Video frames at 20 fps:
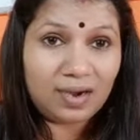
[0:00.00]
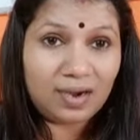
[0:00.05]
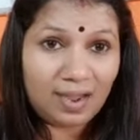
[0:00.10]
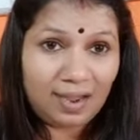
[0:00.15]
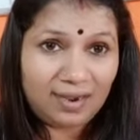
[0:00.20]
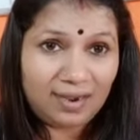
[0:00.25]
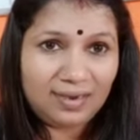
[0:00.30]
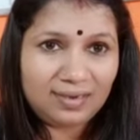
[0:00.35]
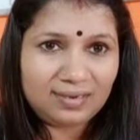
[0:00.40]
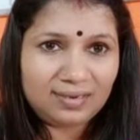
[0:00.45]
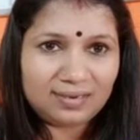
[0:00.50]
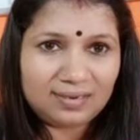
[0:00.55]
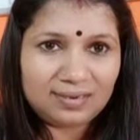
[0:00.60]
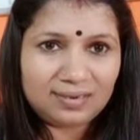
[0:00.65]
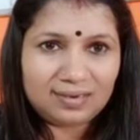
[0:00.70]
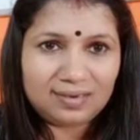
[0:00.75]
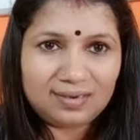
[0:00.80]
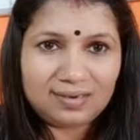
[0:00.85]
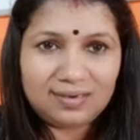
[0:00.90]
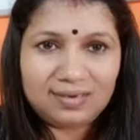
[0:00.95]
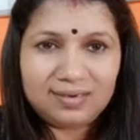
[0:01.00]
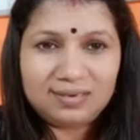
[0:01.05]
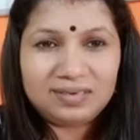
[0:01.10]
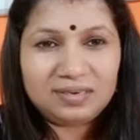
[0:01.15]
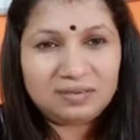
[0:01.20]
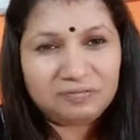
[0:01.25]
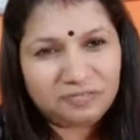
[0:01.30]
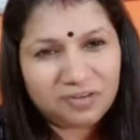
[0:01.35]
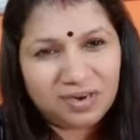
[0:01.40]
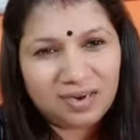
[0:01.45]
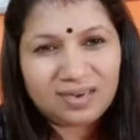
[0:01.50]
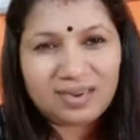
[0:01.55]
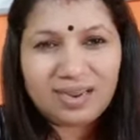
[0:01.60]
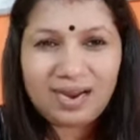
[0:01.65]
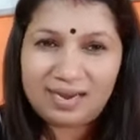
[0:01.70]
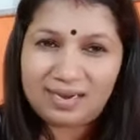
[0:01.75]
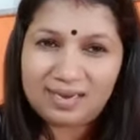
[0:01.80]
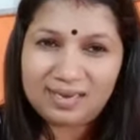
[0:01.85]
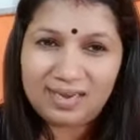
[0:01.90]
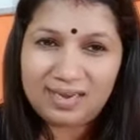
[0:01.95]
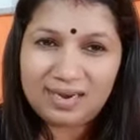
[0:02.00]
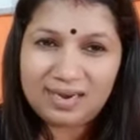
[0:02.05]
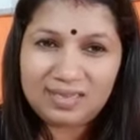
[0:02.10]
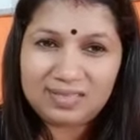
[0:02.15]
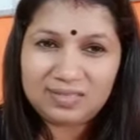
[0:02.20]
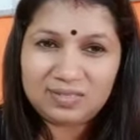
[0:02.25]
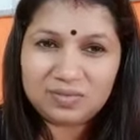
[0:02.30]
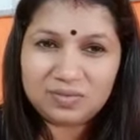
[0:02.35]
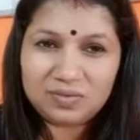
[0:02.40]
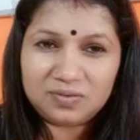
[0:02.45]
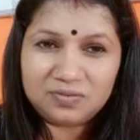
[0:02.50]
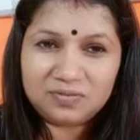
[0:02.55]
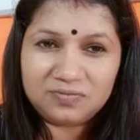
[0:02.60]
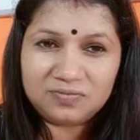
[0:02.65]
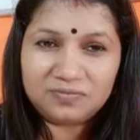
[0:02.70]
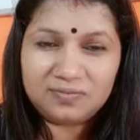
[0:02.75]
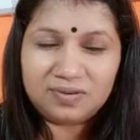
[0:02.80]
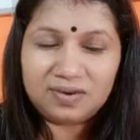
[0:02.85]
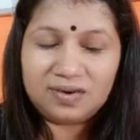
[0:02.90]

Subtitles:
write different categories of